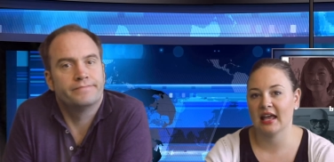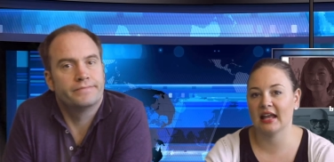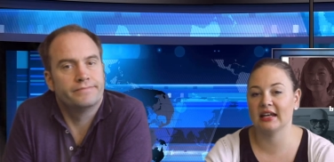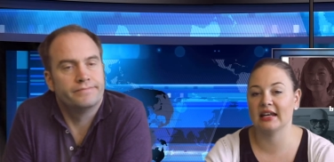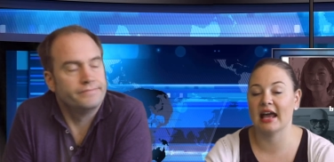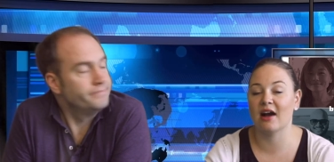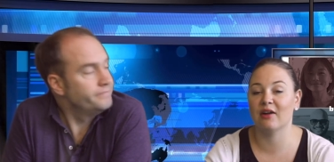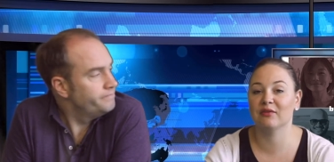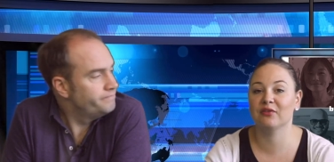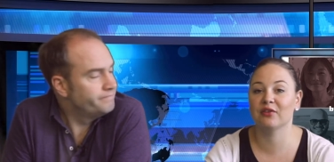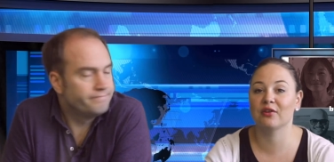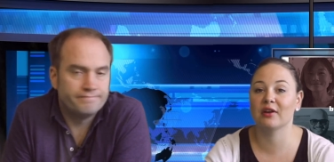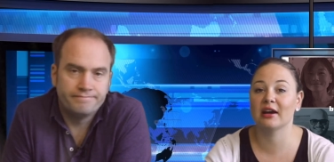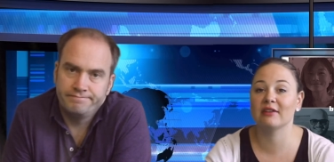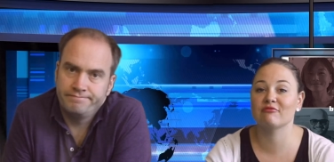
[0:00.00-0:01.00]
Speaker 1: And now
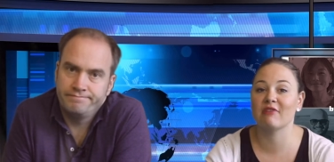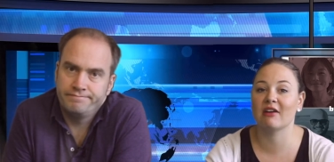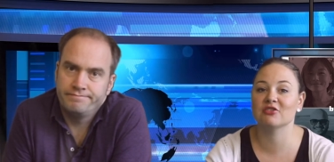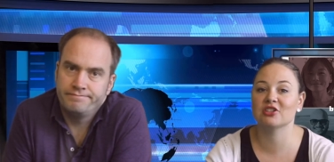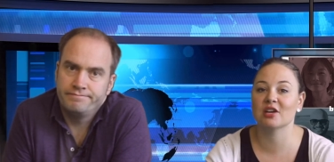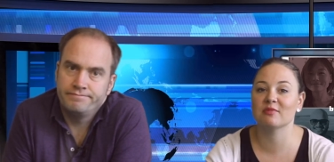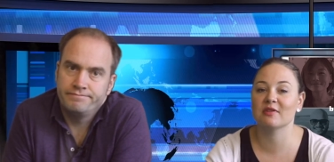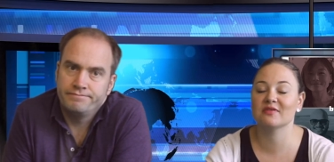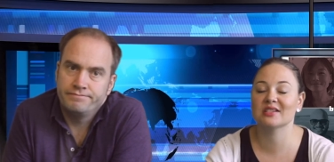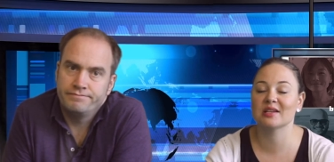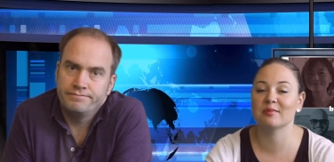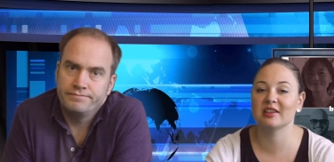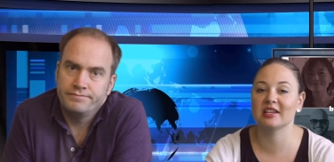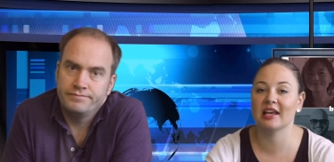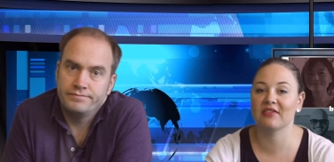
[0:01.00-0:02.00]
for a roundup of
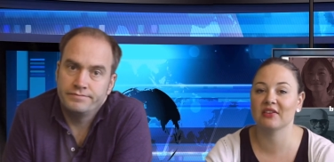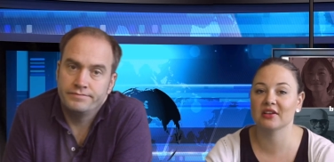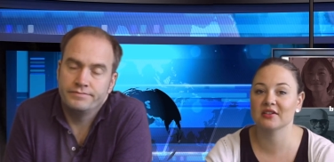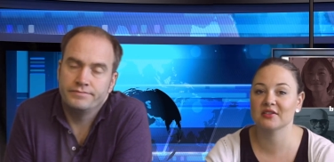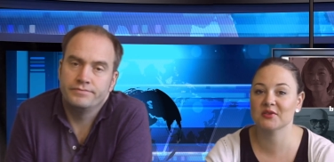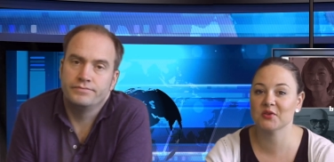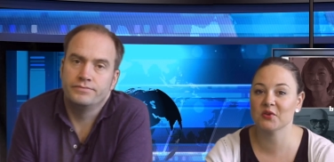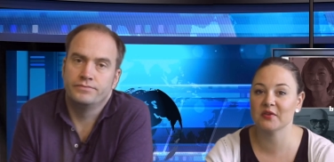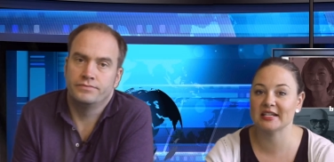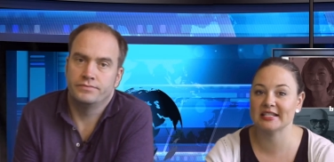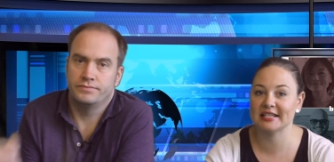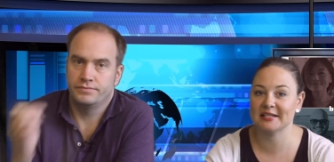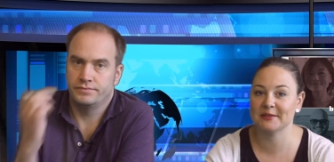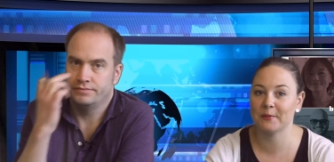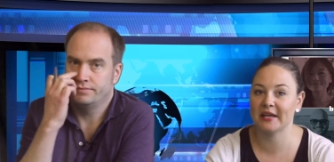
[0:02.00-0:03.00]
some of the other
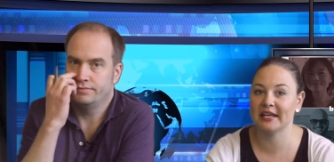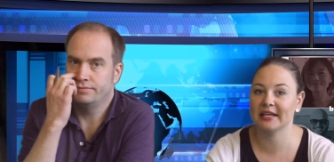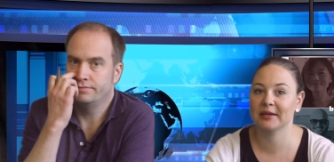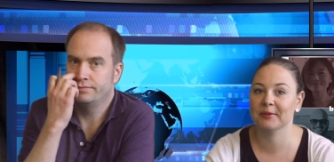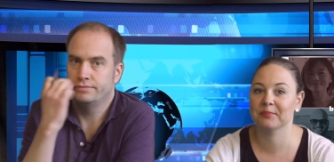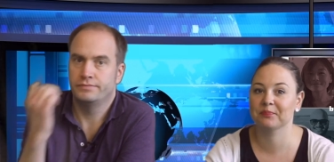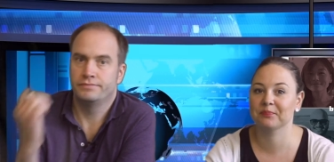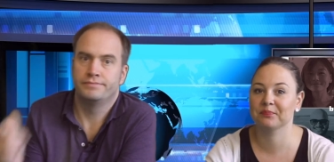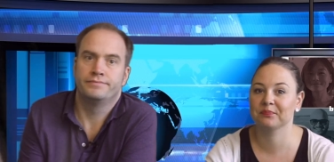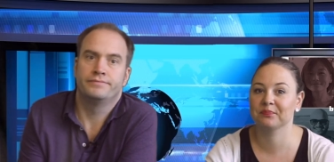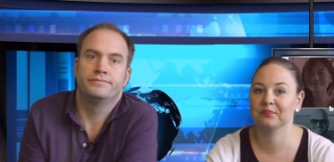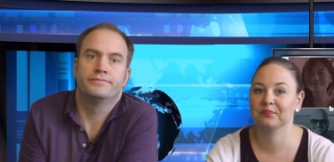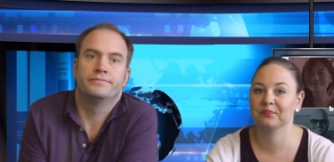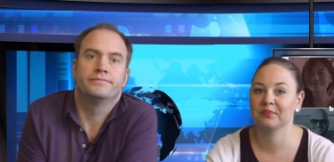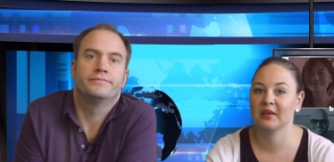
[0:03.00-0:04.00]
stories this week.
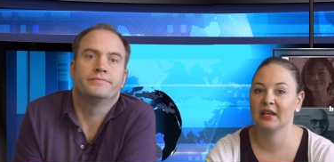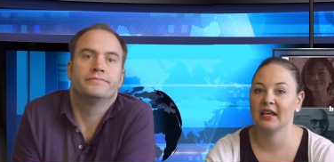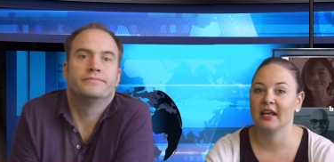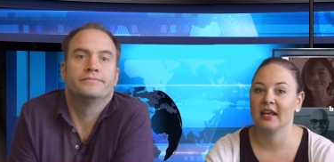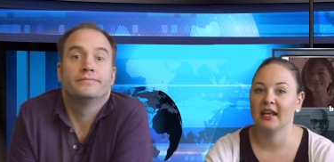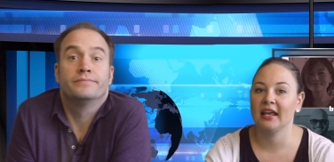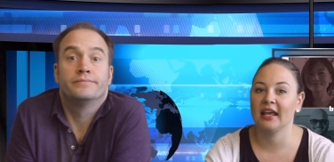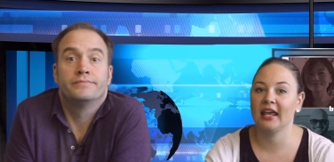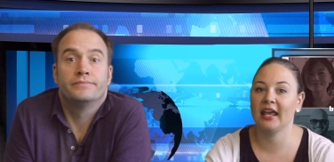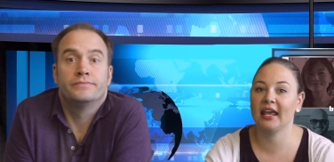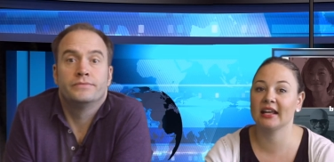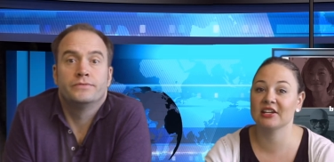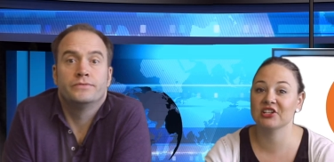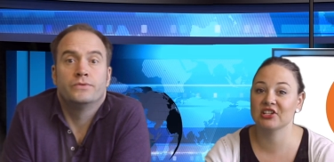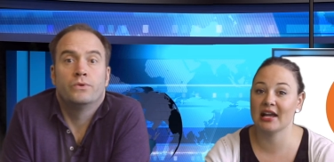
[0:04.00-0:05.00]
EC
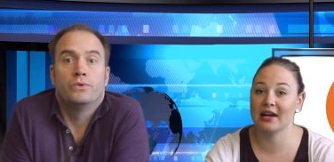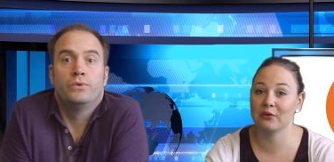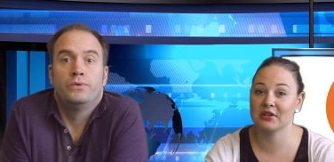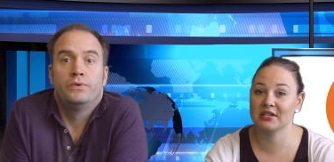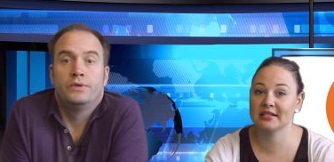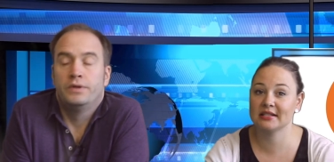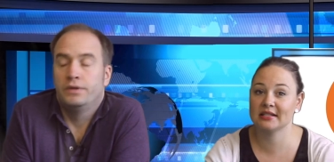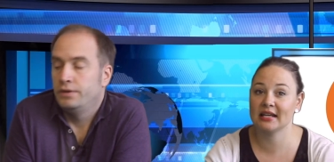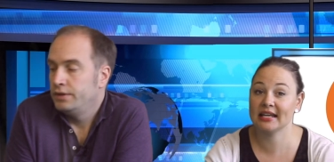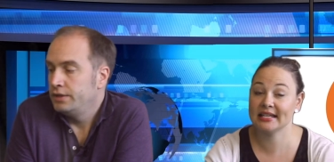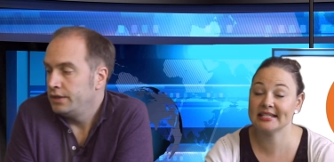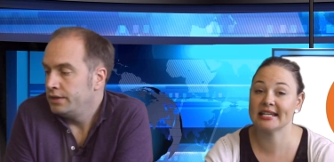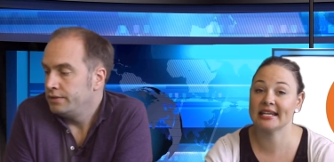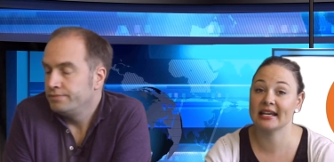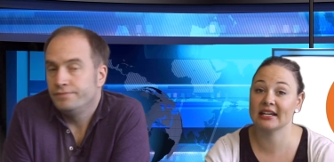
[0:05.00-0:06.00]
English Language
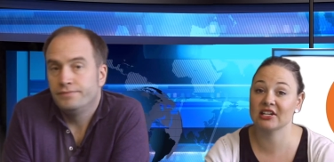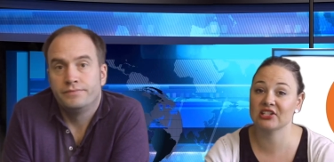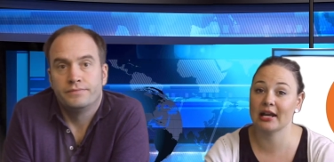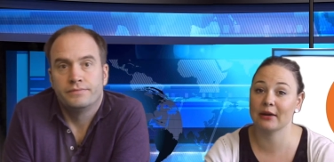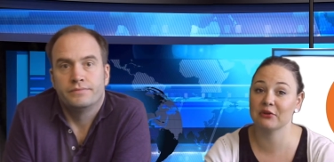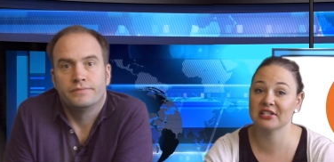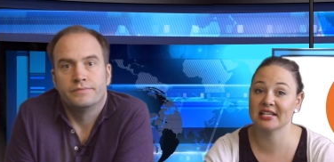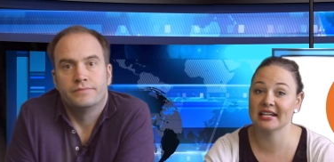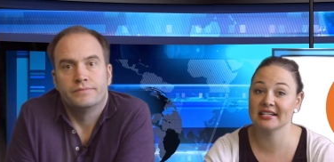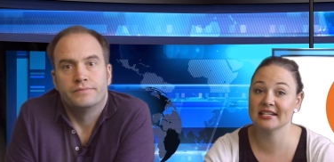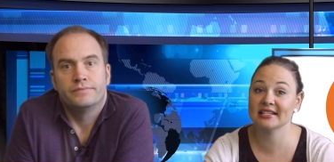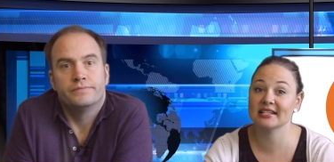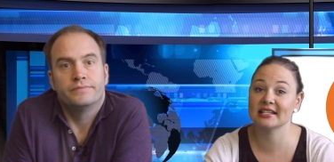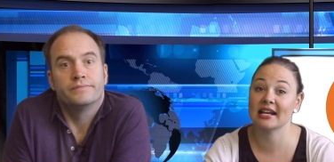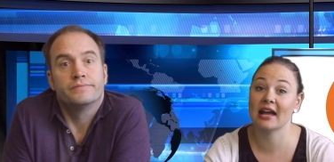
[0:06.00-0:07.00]

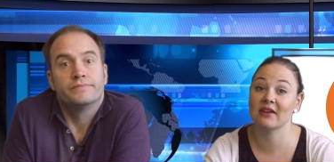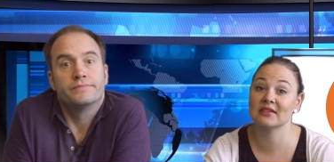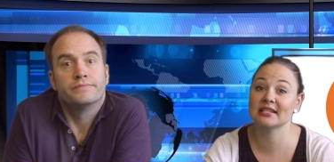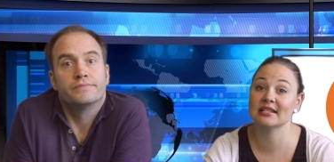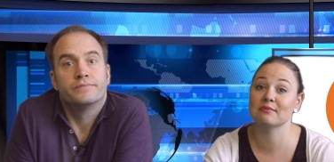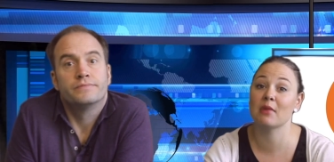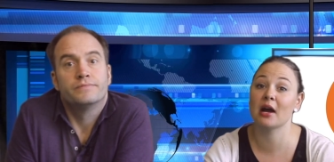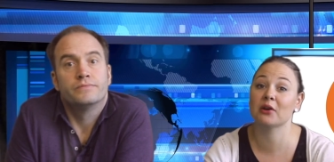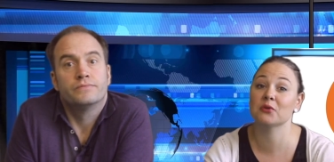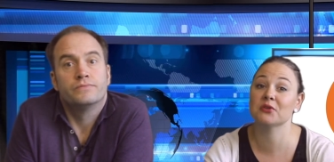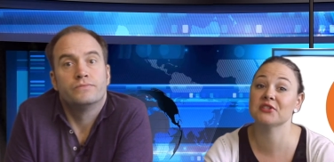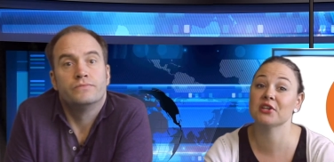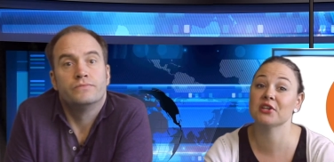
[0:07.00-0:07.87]
Centres has announced that Michael